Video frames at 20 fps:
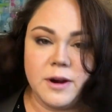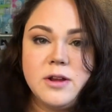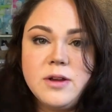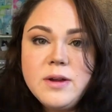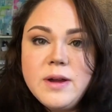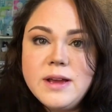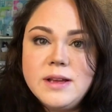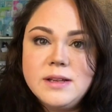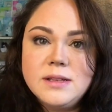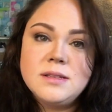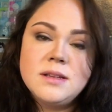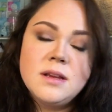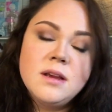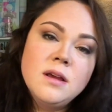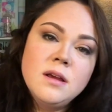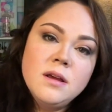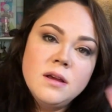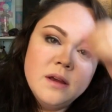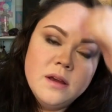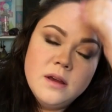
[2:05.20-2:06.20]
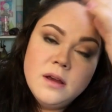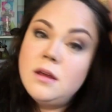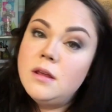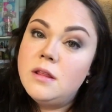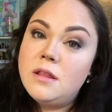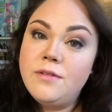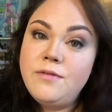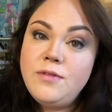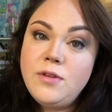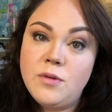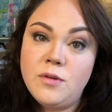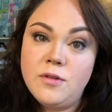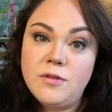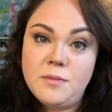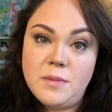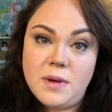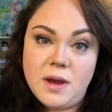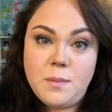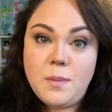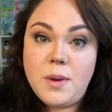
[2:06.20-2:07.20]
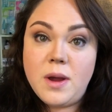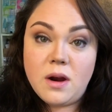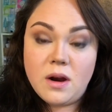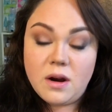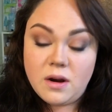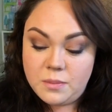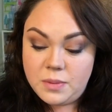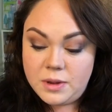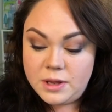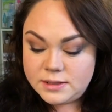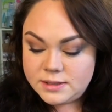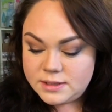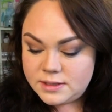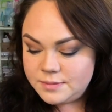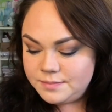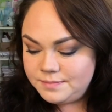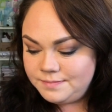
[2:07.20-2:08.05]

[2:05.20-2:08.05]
you guys the view of my bare armpits.